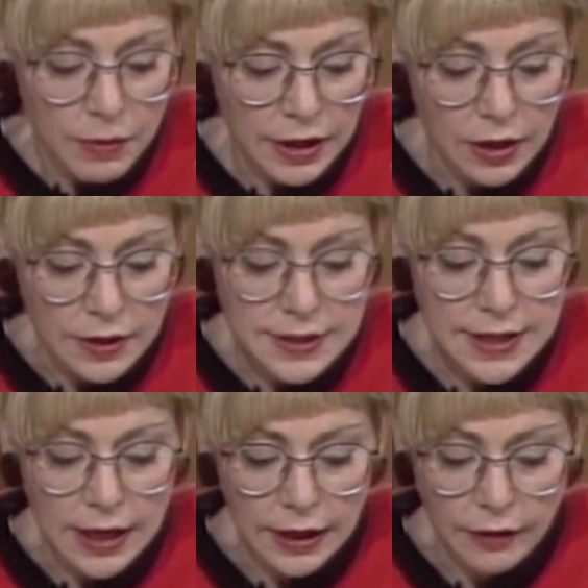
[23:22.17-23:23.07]
McGill is
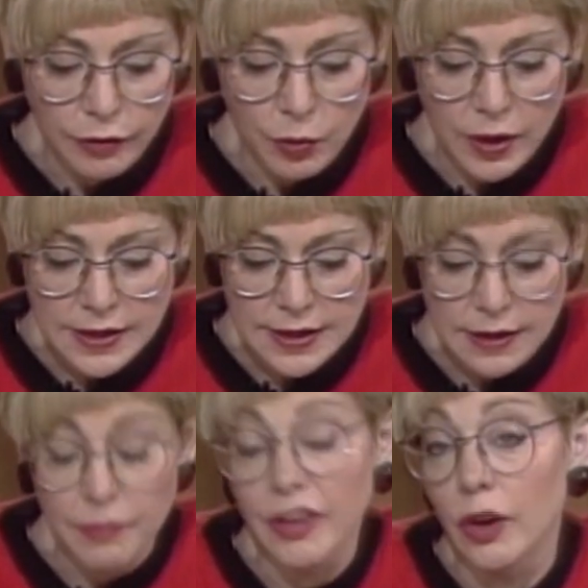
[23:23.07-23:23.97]
settling for what isn't
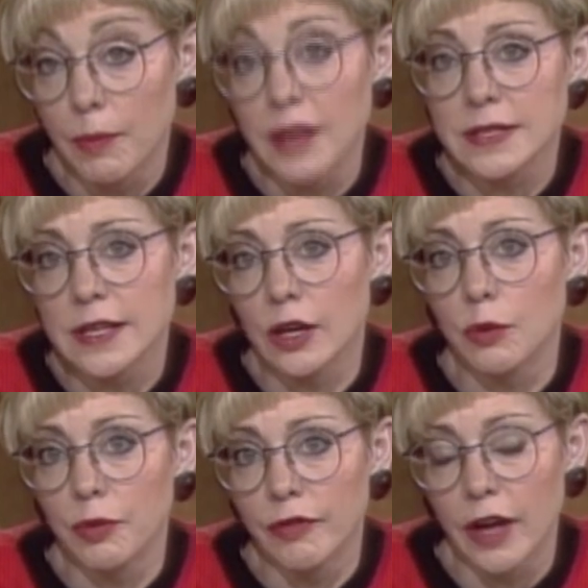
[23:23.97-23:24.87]
the very best they
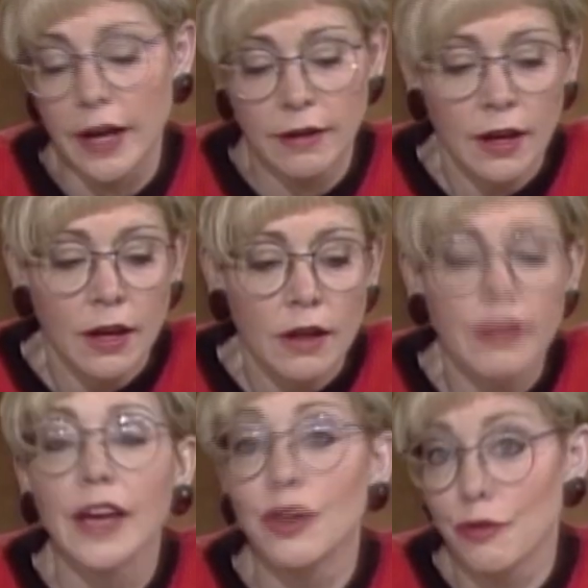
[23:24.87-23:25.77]
could provide.
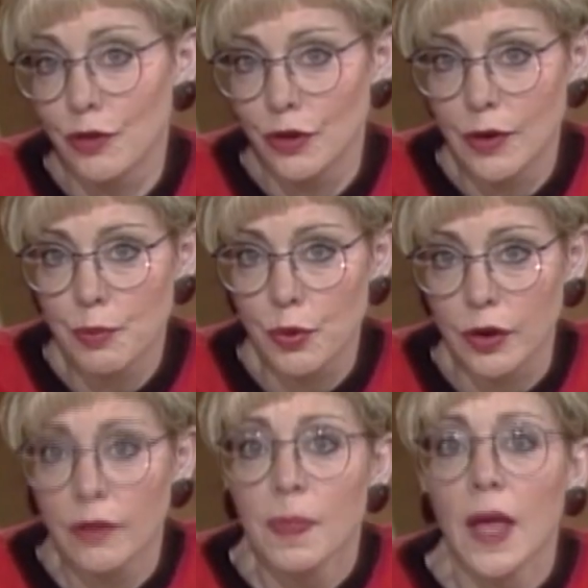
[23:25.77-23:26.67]
Thank you for your input.